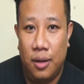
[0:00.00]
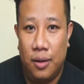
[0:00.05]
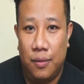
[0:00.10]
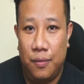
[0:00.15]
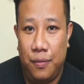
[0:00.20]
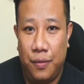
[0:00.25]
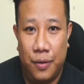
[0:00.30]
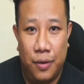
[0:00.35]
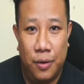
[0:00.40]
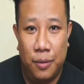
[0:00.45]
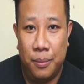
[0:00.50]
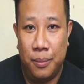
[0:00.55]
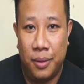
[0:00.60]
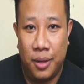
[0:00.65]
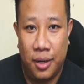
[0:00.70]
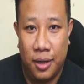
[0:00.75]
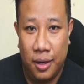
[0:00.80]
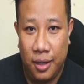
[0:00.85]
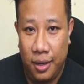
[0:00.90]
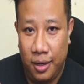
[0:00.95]
from
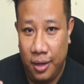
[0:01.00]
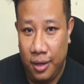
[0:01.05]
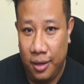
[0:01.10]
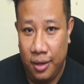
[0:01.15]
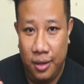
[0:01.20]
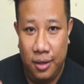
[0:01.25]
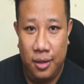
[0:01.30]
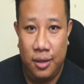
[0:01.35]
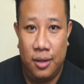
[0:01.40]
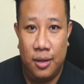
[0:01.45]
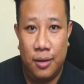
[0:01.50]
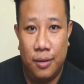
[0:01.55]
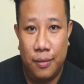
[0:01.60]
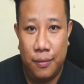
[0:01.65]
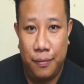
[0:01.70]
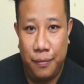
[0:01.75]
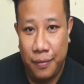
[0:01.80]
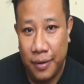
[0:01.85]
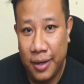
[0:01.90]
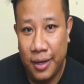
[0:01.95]
my
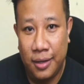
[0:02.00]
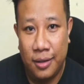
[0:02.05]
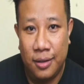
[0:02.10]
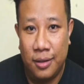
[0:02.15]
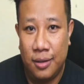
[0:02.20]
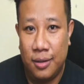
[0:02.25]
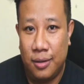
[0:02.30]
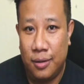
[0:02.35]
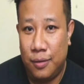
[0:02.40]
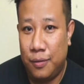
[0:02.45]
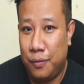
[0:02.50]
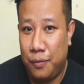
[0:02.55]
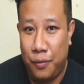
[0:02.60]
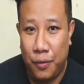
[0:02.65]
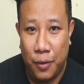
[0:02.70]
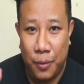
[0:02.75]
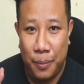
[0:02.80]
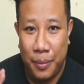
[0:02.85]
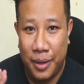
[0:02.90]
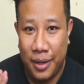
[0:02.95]
friend,
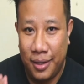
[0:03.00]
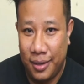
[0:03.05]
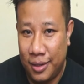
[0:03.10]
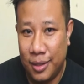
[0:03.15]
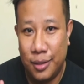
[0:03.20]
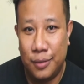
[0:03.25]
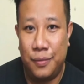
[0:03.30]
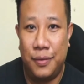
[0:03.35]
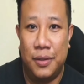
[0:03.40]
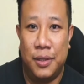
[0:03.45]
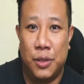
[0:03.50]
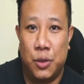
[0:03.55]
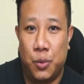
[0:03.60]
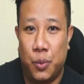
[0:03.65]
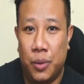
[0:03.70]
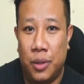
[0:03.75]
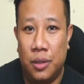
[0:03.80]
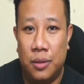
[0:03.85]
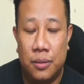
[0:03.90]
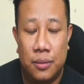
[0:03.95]
from my girlfriend as
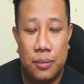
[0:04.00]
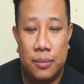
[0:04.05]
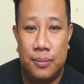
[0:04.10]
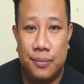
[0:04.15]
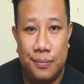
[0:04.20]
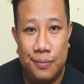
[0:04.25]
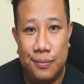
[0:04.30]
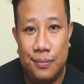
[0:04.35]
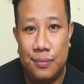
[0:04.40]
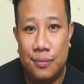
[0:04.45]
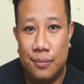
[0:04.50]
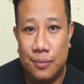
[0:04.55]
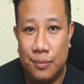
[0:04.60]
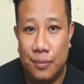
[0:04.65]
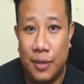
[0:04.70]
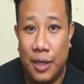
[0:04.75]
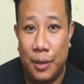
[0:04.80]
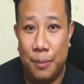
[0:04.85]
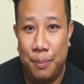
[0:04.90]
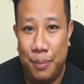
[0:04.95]
well,
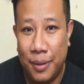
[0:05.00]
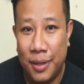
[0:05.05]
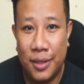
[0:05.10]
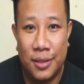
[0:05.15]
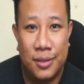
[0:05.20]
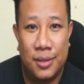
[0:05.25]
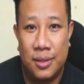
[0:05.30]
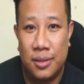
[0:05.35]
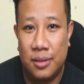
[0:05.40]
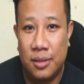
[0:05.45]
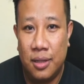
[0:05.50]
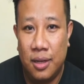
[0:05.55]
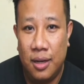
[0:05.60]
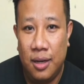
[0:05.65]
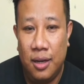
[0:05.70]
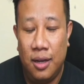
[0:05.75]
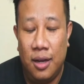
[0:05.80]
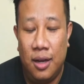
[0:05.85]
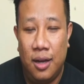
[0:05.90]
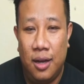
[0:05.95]
and plus
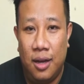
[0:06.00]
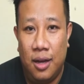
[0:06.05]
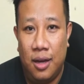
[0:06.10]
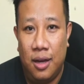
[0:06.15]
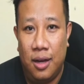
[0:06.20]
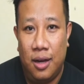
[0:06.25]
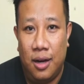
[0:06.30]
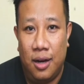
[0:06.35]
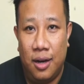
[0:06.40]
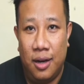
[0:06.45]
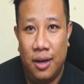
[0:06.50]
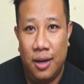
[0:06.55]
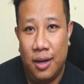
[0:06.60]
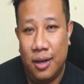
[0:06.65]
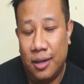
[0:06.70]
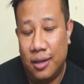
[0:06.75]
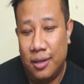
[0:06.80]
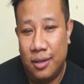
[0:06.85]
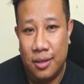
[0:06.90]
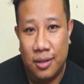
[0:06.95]
I
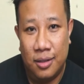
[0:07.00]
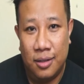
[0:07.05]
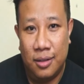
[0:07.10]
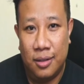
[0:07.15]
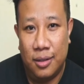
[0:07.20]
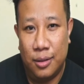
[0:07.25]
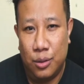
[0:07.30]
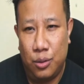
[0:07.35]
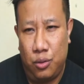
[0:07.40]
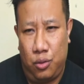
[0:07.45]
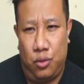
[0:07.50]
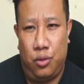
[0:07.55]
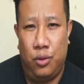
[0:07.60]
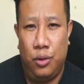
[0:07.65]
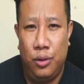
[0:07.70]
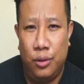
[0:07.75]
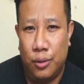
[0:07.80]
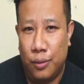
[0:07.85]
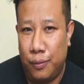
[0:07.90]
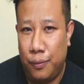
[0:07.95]
had
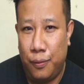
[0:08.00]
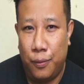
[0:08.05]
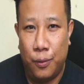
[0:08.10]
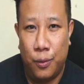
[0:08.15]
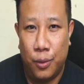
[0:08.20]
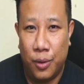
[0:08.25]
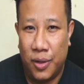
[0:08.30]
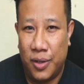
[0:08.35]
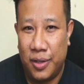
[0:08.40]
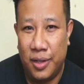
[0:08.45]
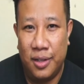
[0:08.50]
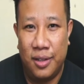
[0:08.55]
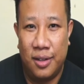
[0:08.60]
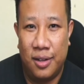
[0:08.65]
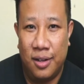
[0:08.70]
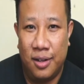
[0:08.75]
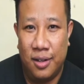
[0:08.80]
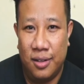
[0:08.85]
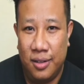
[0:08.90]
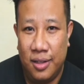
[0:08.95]
3 or 4 credit
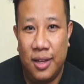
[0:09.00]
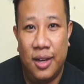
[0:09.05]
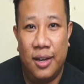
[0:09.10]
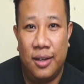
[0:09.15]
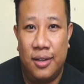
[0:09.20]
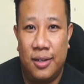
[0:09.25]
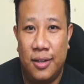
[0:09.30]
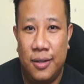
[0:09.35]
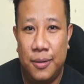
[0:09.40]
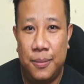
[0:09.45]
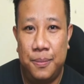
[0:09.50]
card debt,